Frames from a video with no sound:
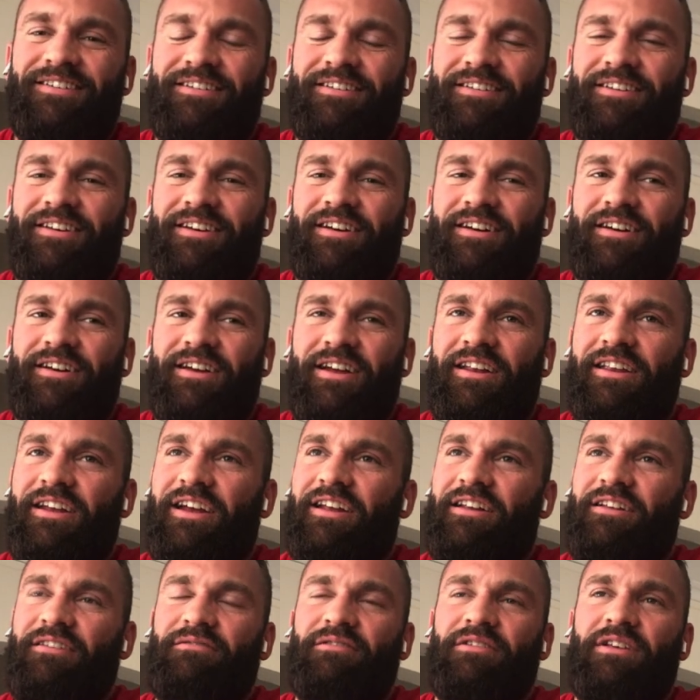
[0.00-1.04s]
Yeah. Now and
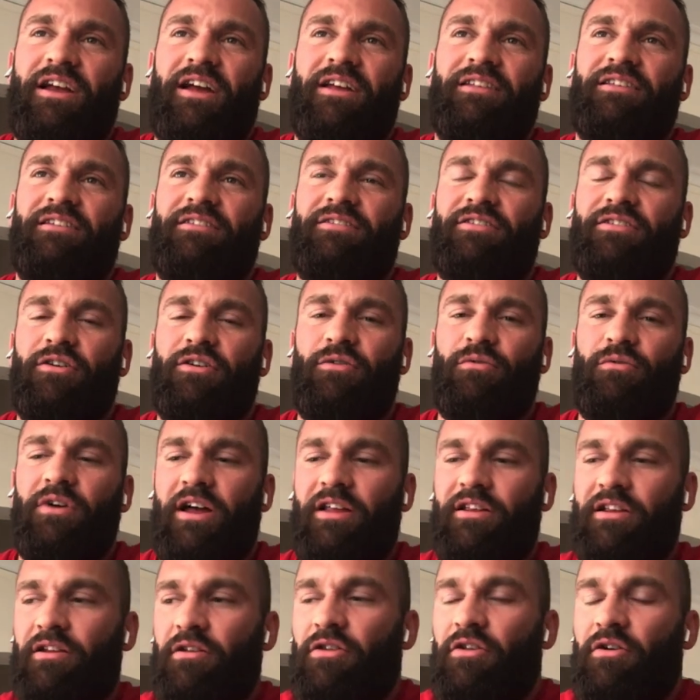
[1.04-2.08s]
then, yeah, this year we
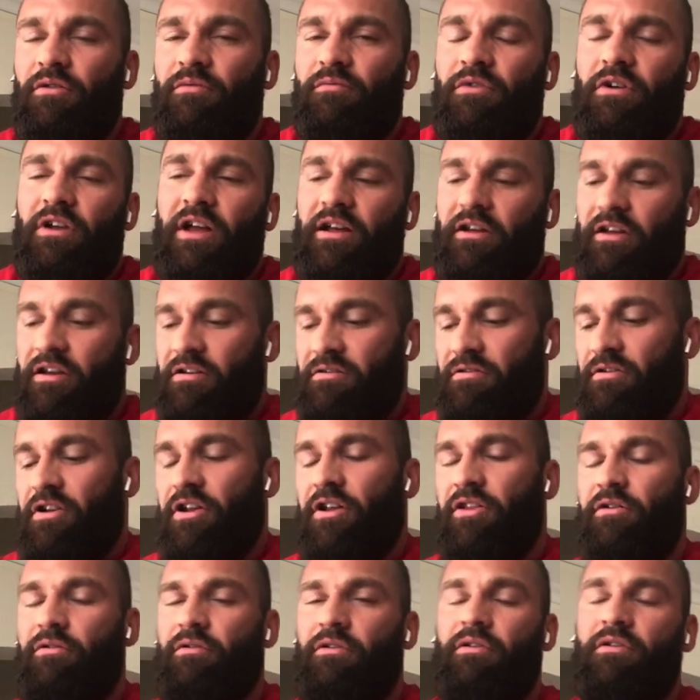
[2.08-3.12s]
added another, like,
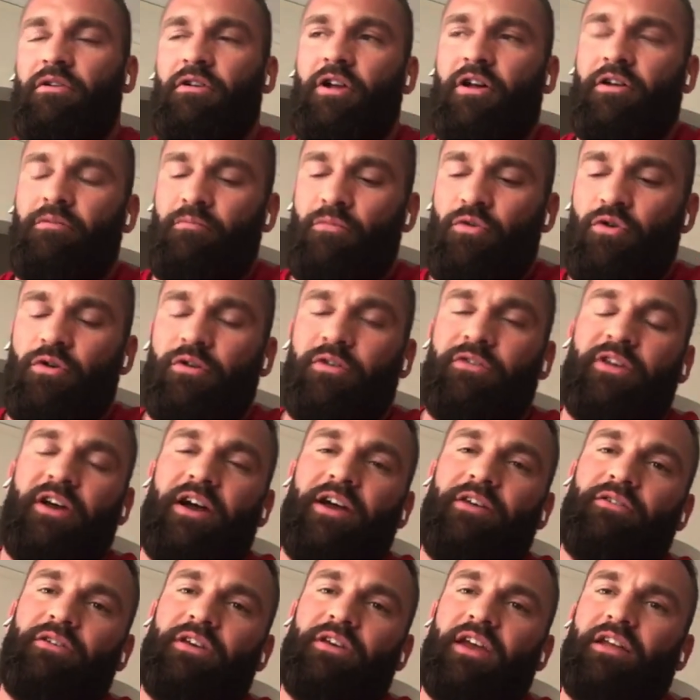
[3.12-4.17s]
another lot more
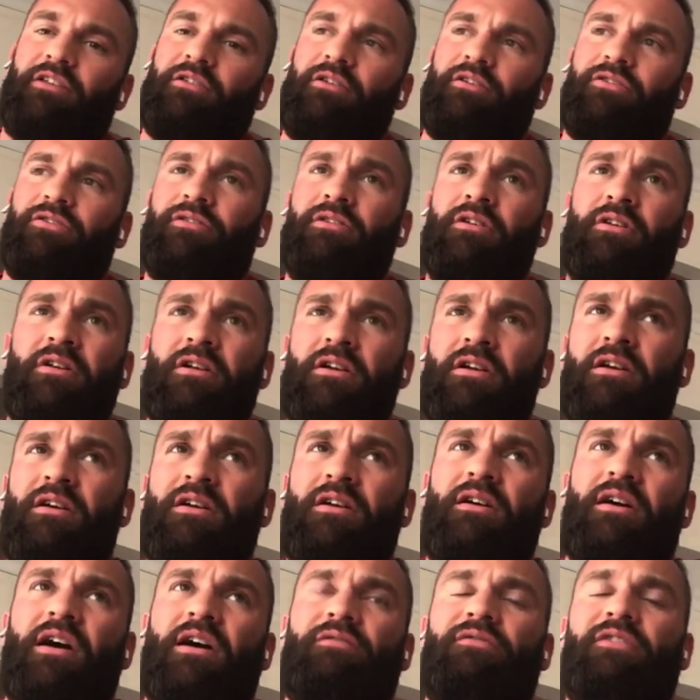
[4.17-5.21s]
size again because
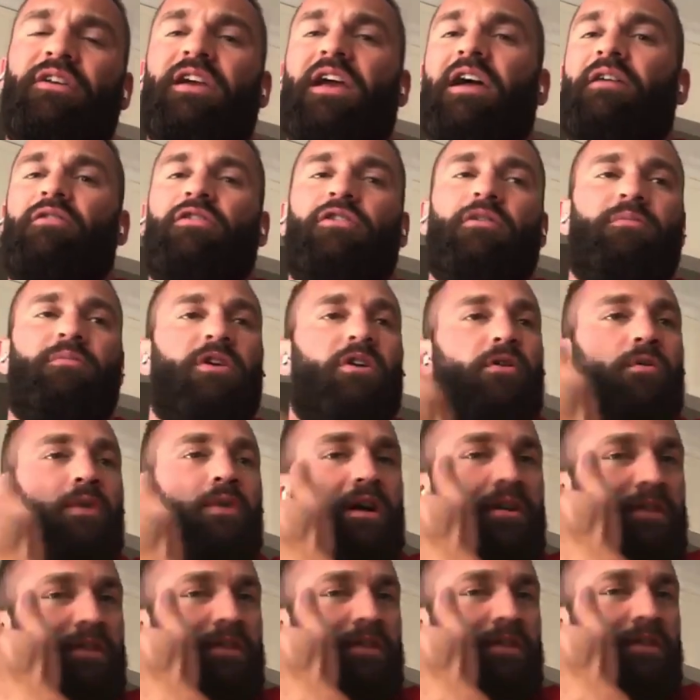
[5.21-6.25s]
I think I'm going to be
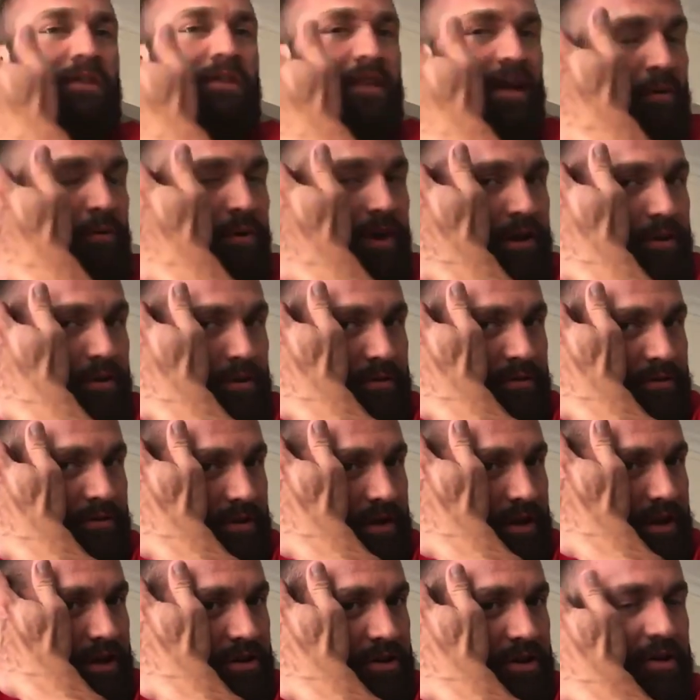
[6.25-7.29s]
around that weight on
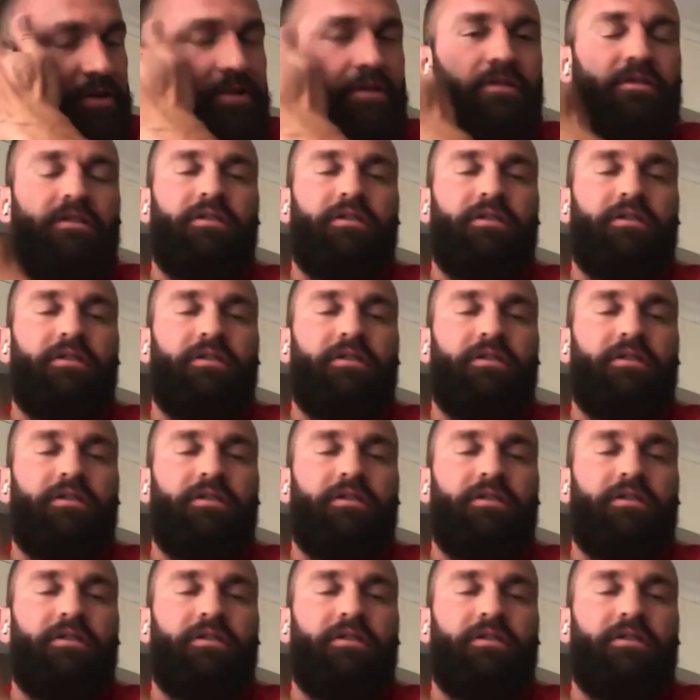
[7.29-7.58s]
stage,